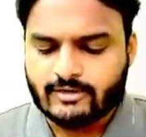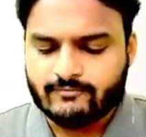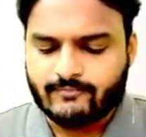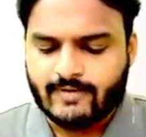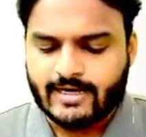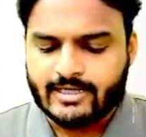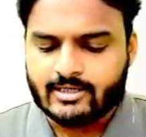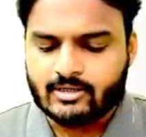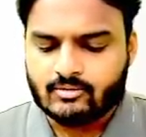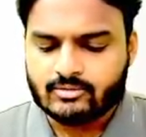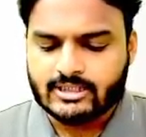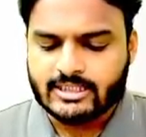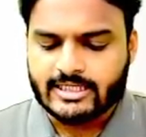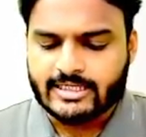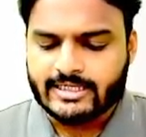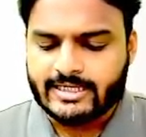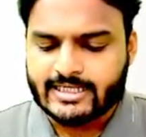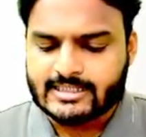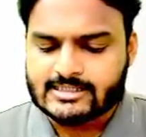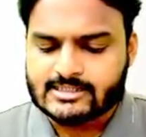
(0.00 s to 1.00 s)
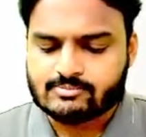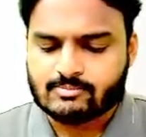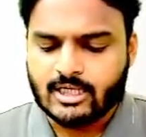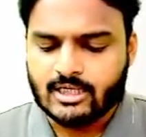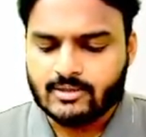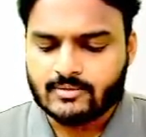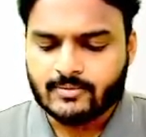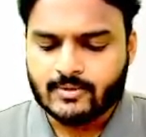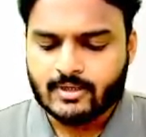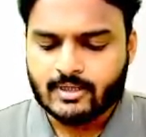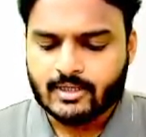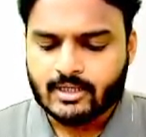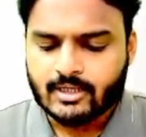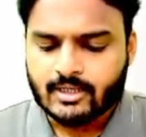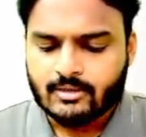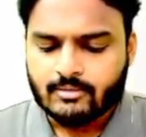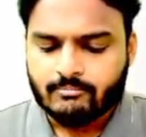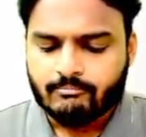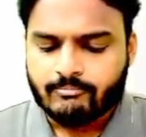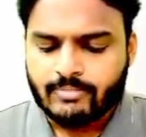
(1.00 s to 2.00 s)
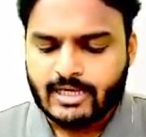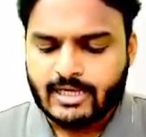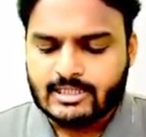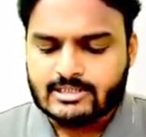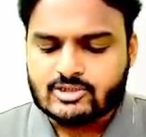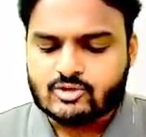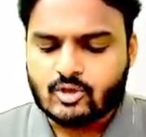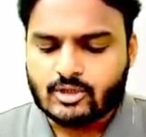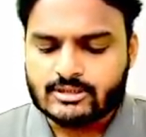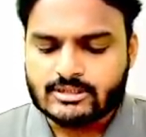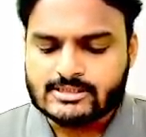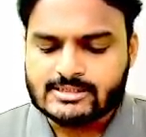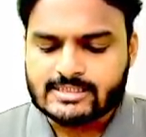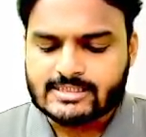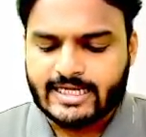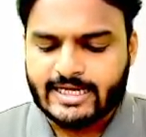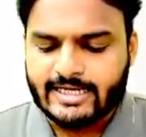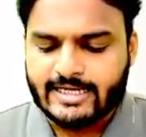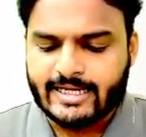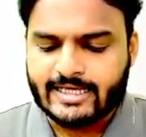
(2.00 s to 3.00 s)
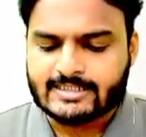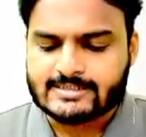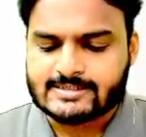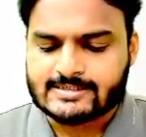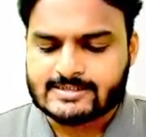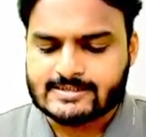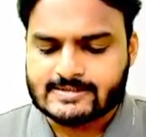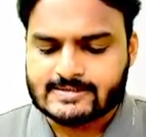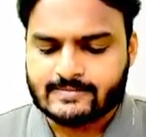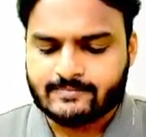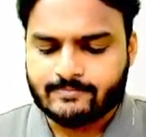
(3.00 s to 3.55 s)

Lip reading: find out the index based on this index.